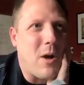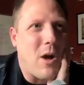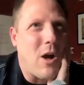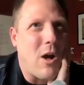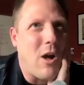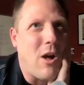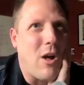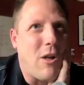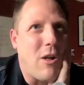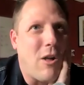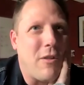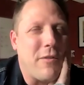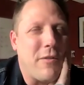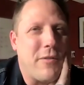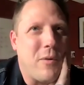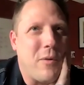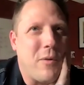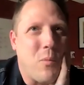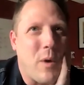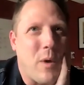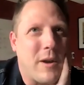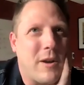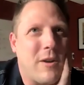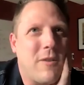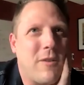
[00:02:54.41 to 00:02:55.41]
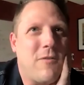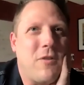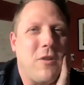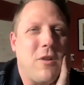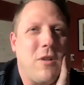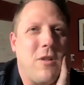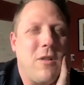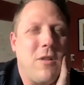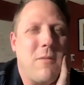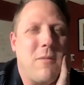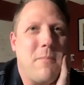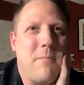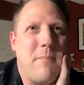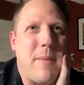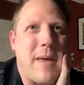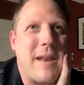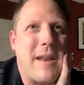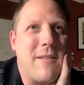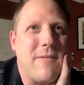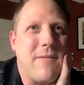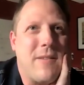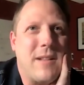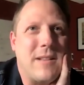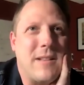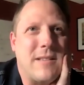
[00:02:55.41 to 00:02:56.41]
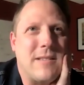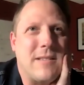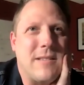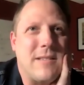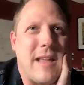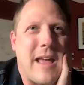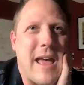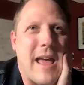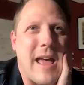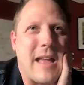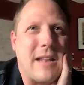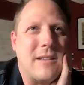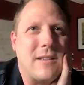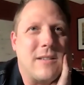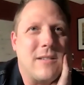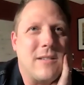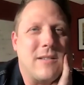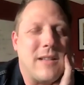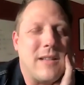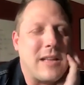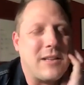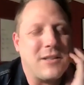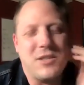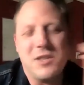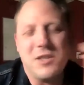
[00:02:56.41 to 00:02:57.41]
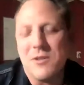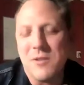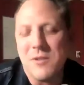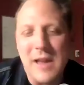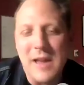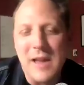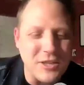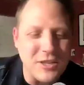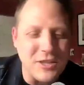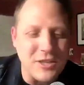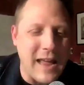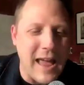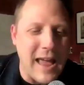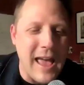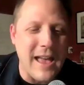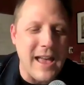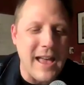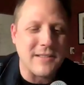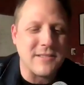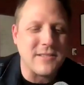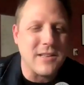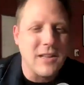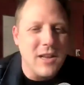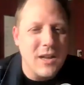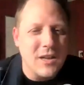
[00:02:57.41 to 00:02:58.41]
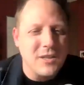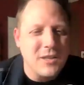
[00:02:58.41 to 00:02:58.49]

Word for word: all the wonderful benefits that that geocaching has